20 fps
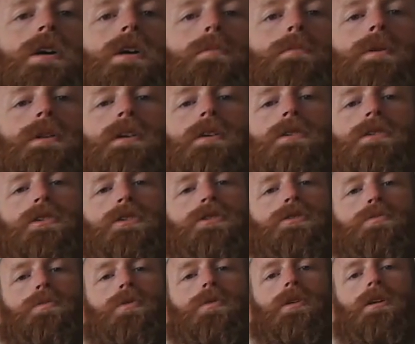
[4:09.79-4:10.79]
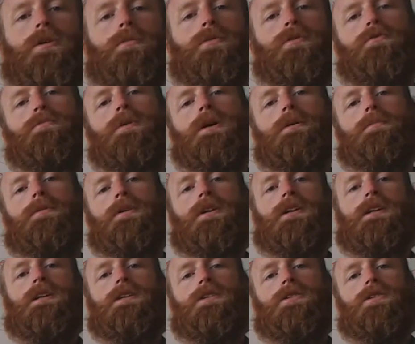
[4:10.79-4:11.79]
but there is a smaller number of people
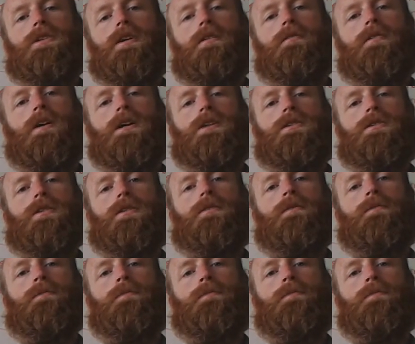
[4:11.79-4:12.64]
in each generation.